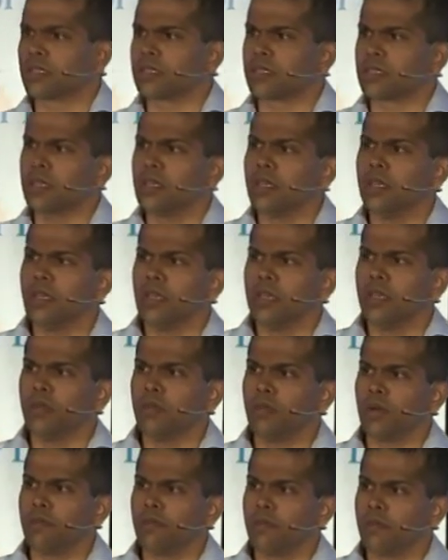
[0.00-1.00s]
Because
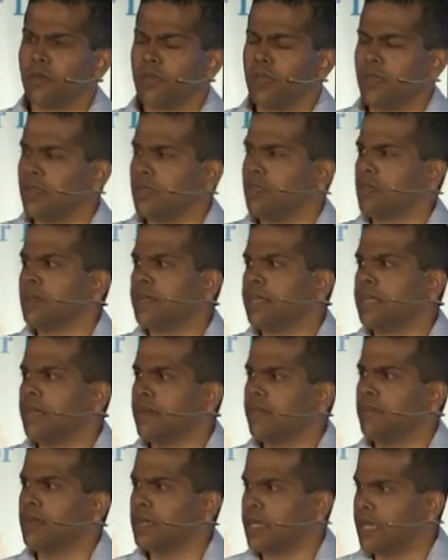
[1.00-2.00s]
you'll
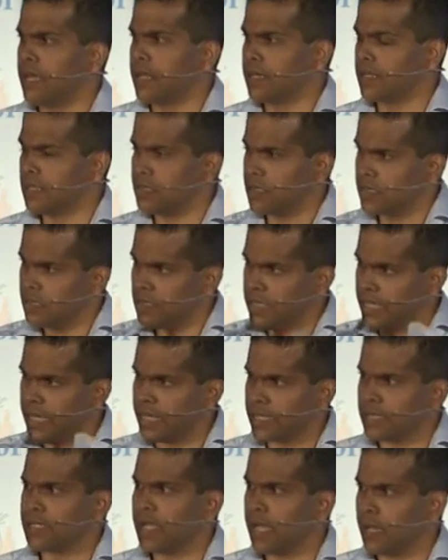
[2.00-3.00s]
never get the
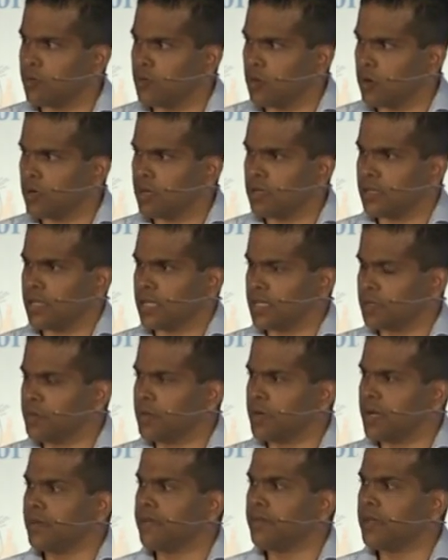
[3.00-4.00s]
exact model that's
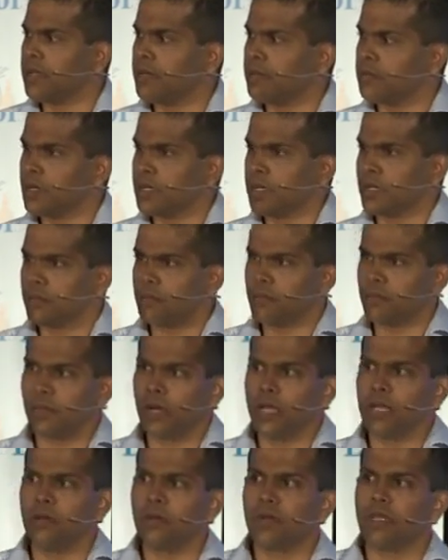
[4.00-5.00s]
perfect, but
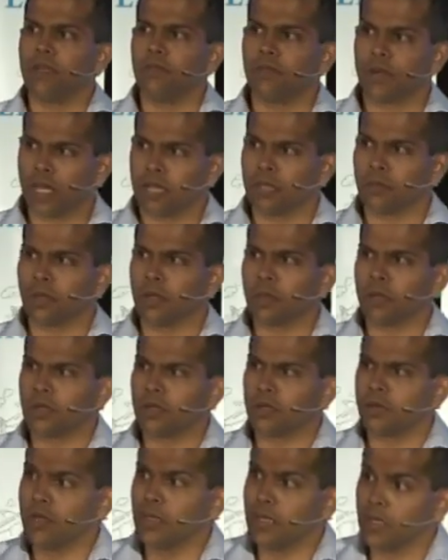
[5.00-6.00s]
by looking at what other people
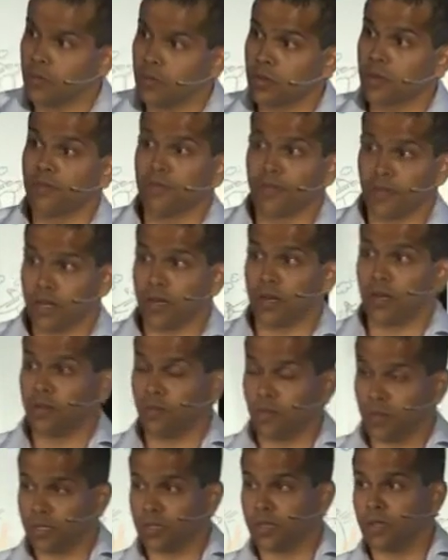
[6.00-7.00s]
are doing, you will figure
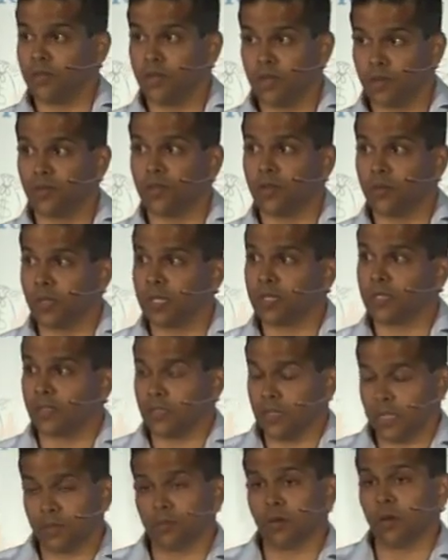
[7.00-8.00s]
out what's going to work for your
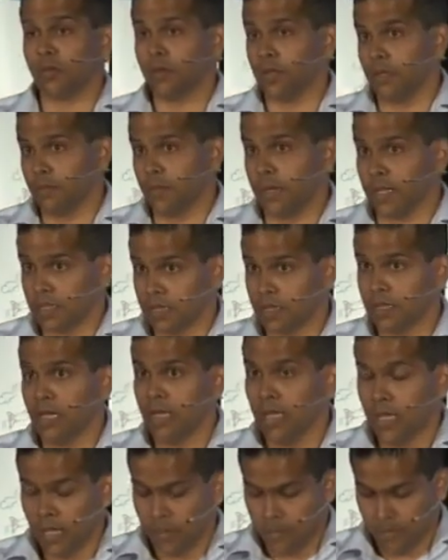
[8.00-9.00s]
business. That's probably the best
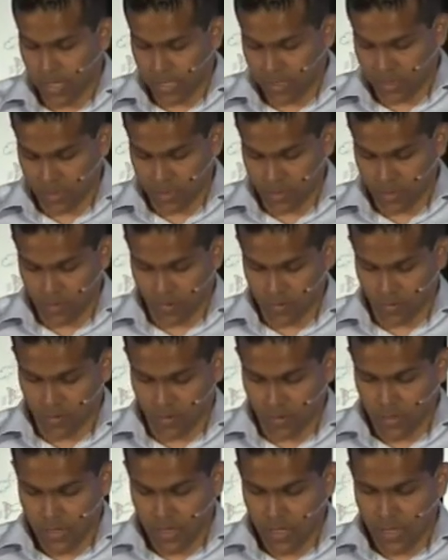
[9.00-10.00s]
thing to do.
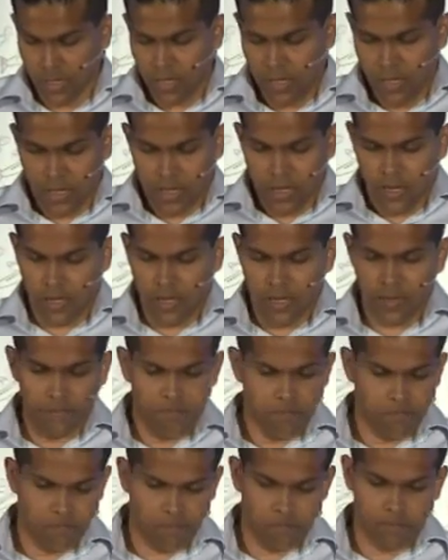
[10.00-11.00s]

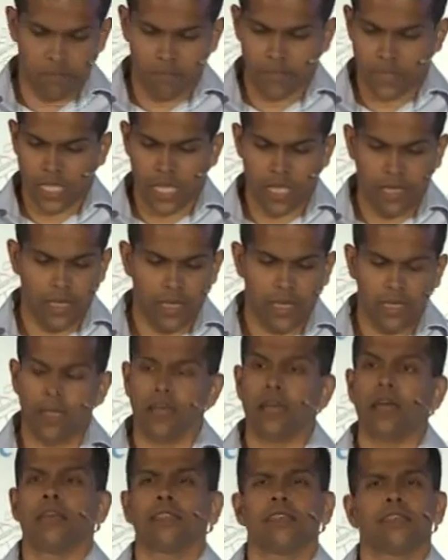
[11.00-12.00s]
And
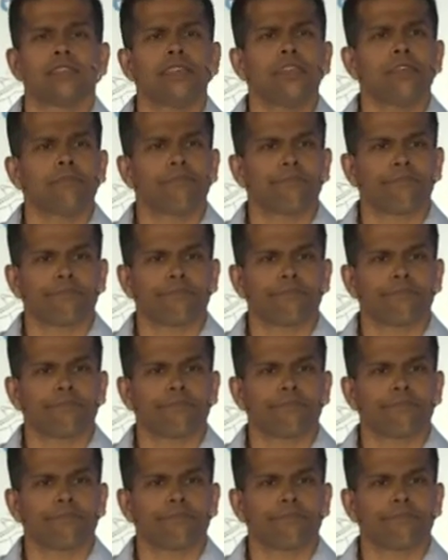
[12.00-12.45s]
that's it.